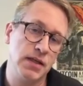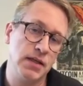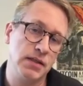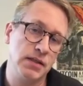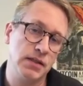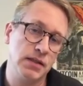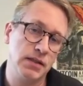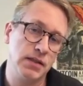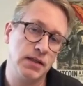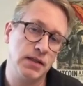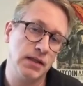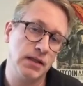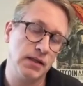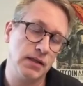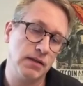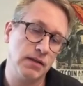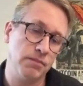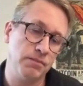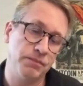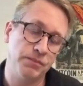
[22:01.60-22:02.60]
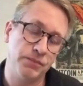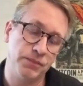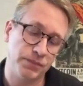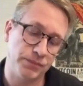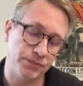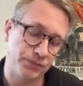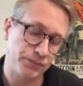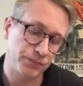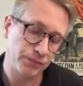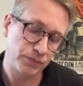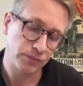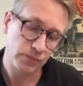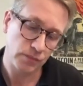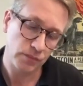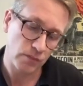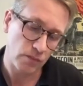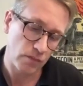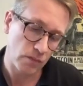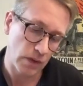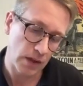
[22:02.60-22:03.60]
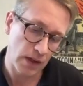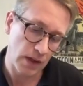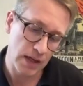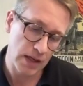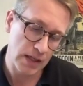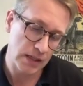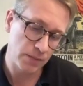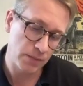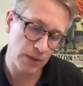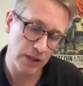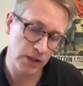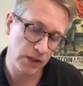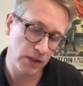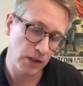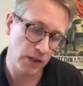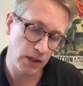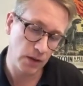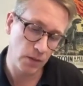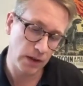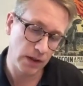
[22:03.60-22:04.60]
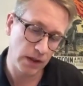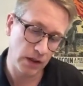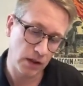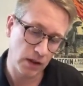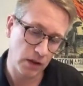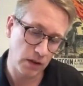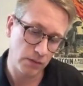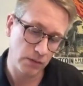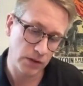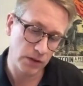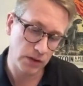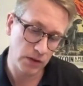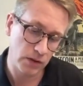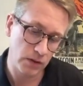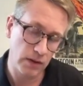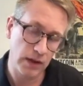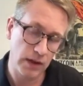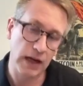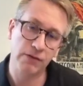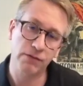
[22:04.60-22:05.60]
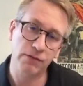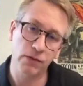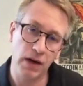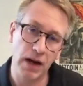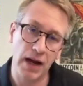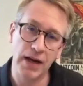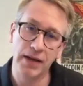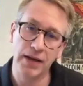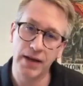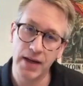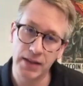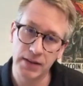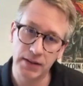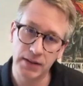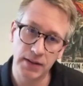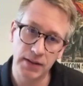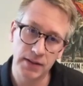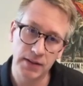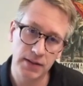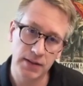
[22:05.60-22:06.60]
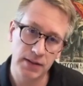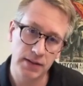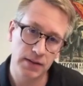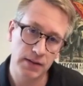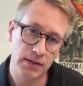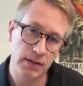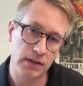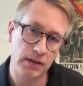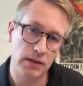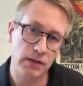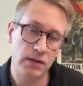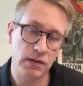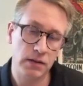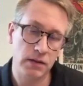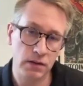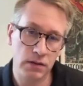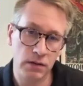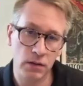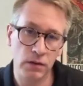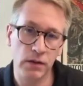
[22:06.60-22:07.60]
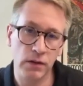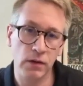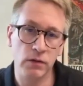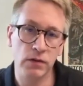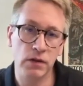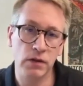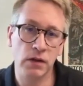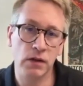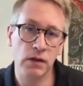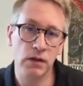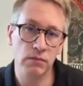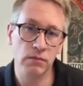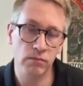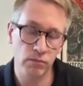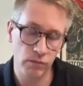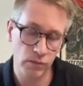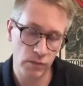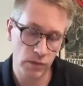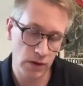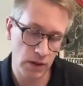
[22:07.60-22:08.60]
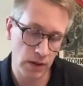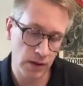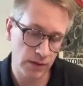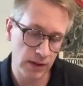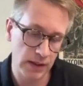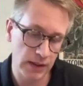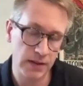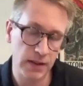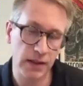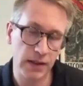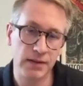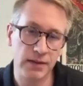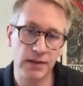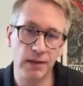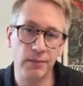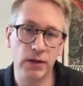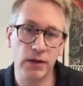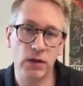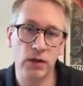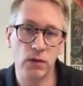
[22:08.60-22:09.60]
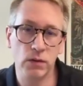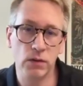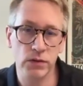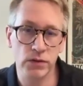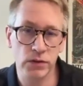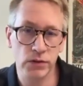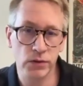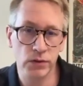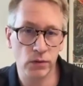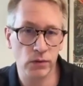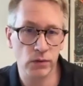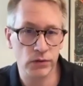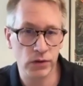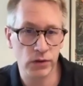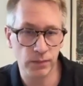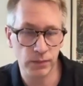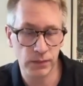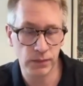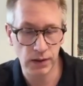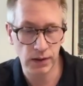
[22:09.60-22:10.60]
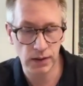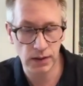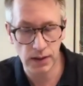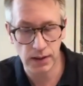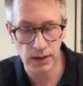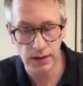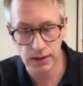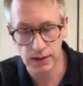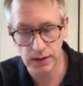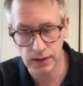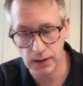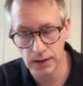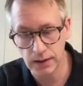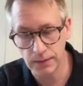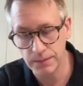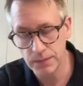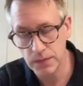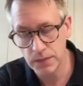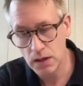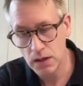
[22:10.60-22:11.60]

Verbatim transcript: in, in especially when it comes to like for like assets. So those are uh, things like stable coins or something like uh,